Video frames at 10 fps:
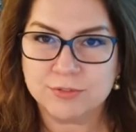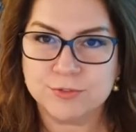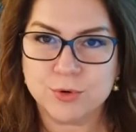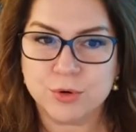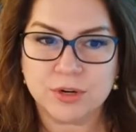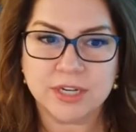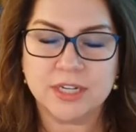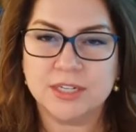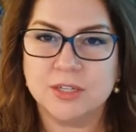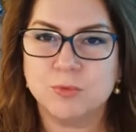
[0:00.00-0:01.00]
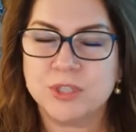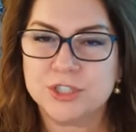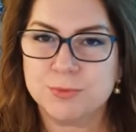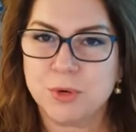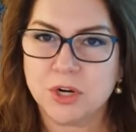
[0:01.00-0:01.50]
for and in
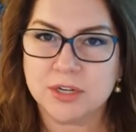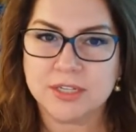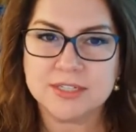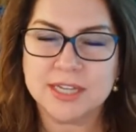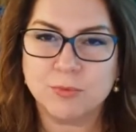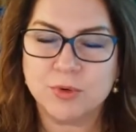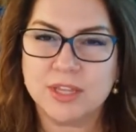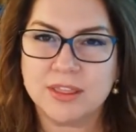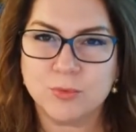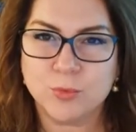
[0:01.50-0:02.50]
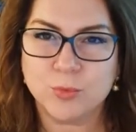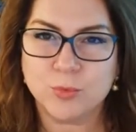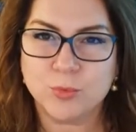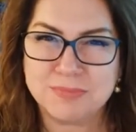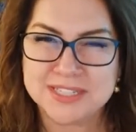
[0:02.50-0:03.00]
which markets and with
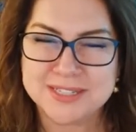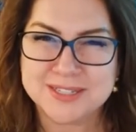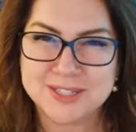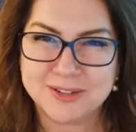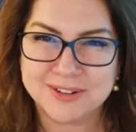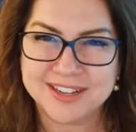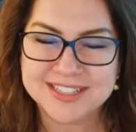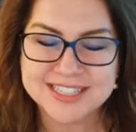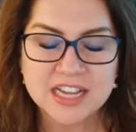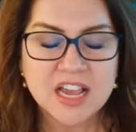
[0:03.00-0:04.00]
which business units.